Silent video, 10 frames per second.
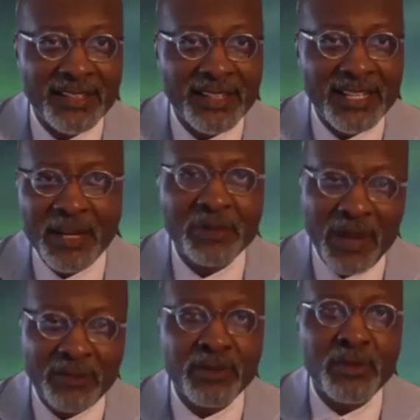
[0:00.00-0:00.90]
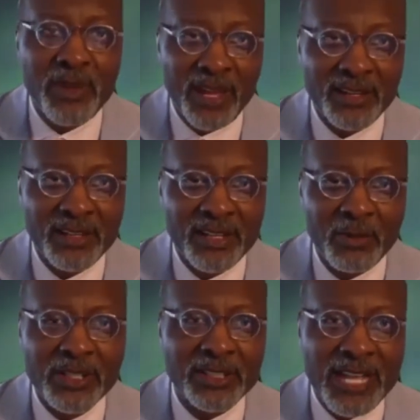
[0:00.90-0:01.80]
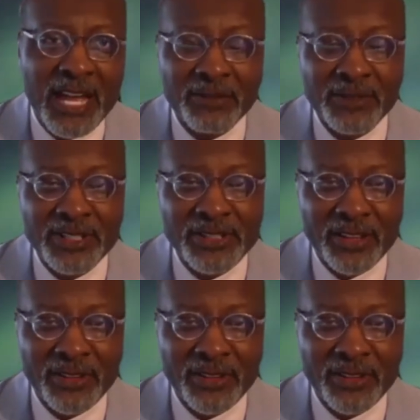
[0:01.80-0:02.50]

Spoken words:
And he was my roommate, and we looked out for each other.